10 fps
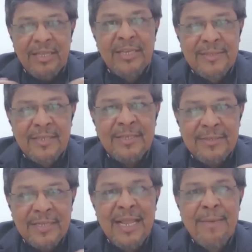
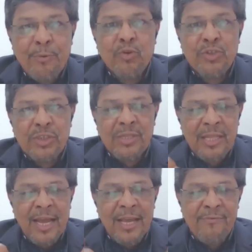is an approach
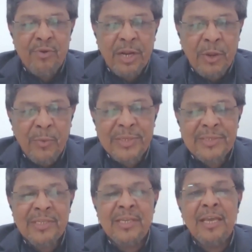I would
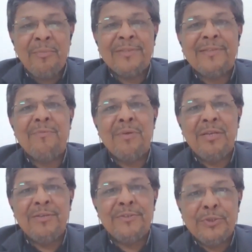request the
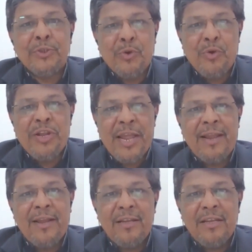MSME should take.